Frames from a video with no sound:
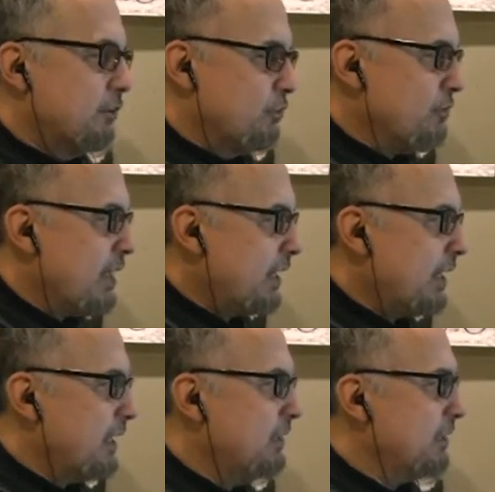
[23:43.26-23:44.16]
To that
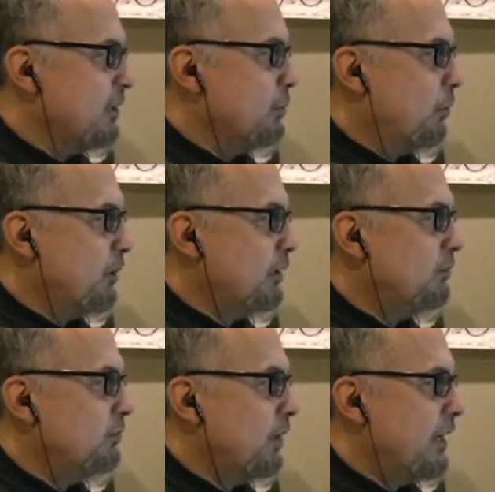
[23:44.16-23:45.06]
end, the
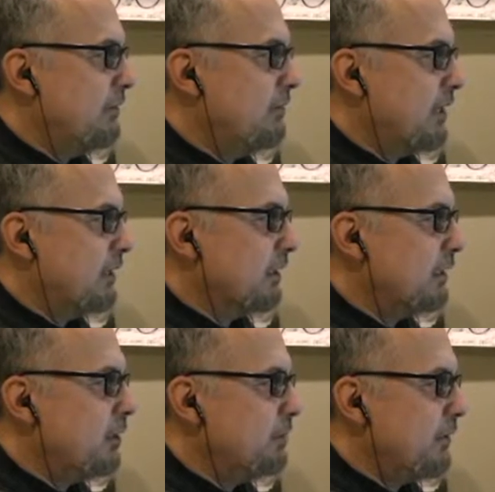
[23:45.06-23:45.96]
deportation raids send a
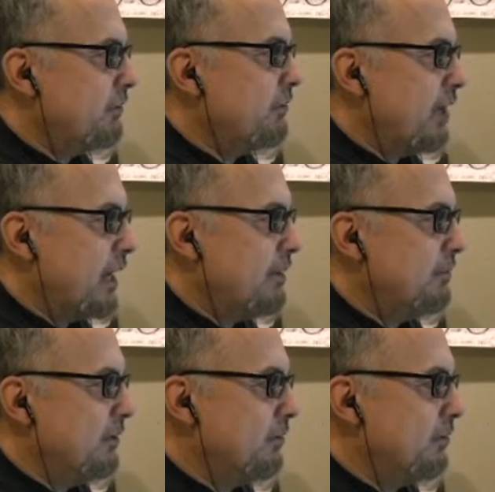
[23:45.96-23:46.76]
clear message aimed at